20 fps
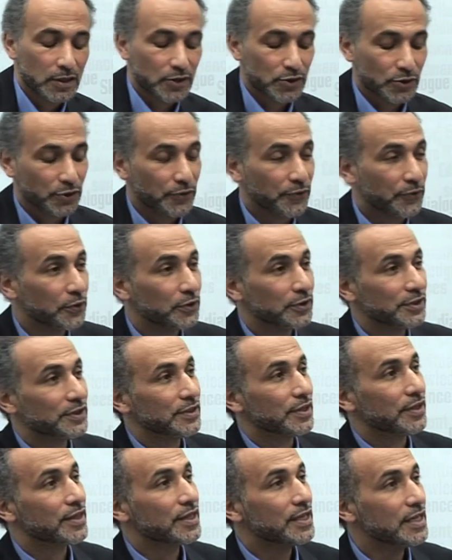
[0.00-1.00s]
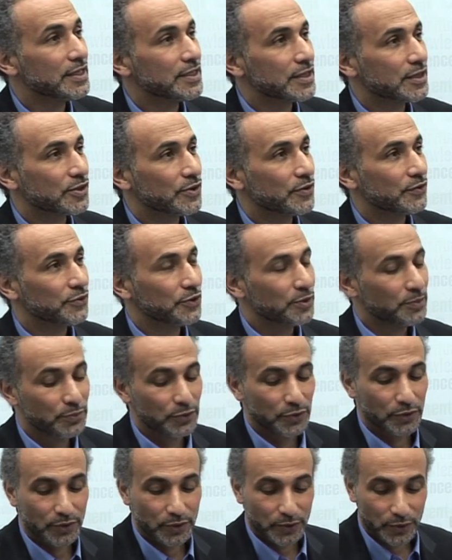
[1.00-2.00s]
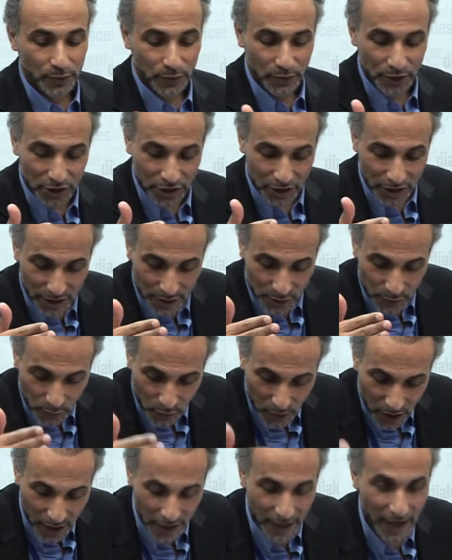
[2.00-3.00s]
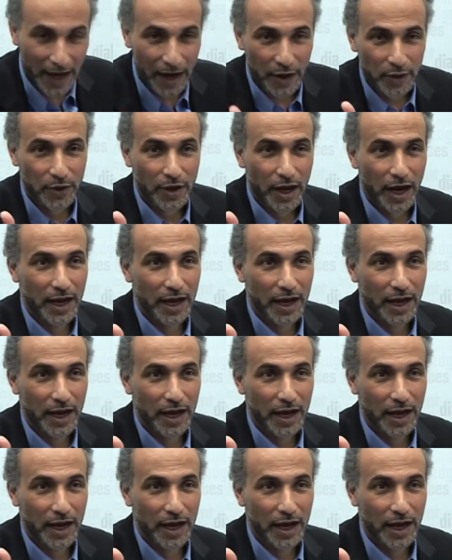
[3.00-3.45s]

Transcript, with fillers: So the first thesis of the book, which is why I,